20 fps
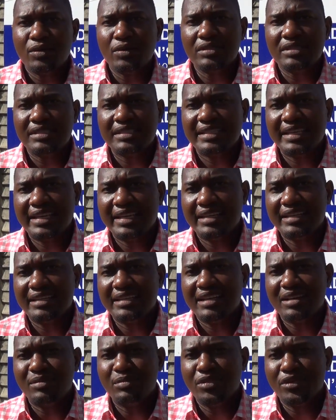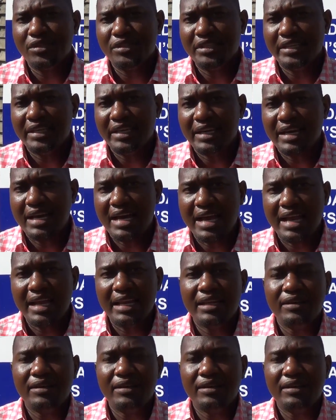concerned about the high